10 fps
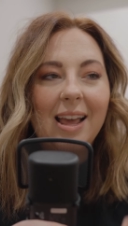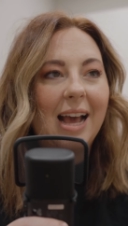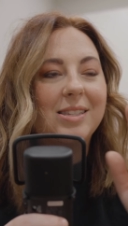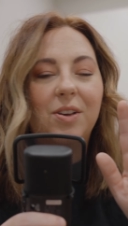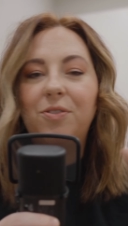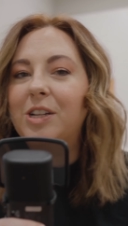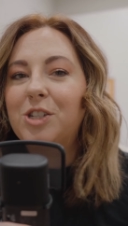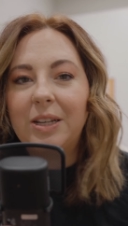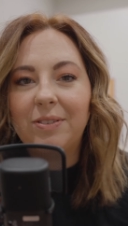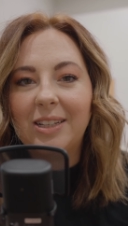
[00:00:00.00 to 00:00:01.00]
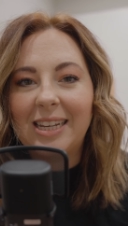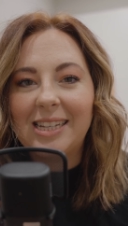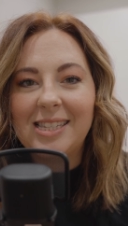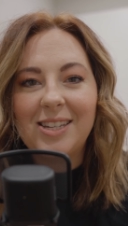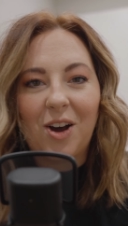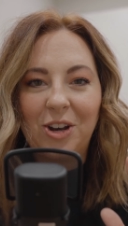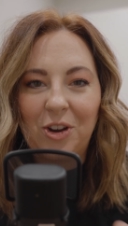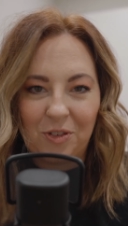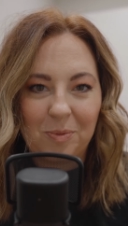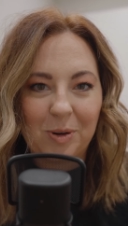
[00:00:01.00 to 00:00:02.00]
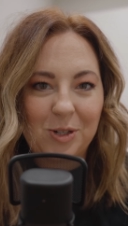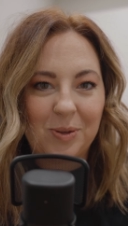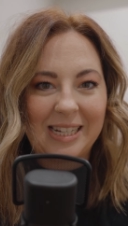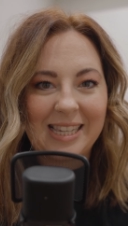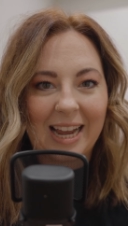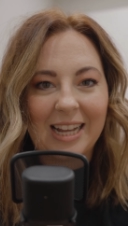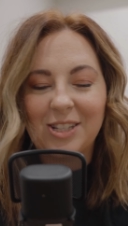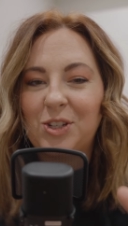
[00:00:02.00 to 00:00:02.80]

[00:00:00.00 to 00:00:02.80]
has officially released on November 22nd,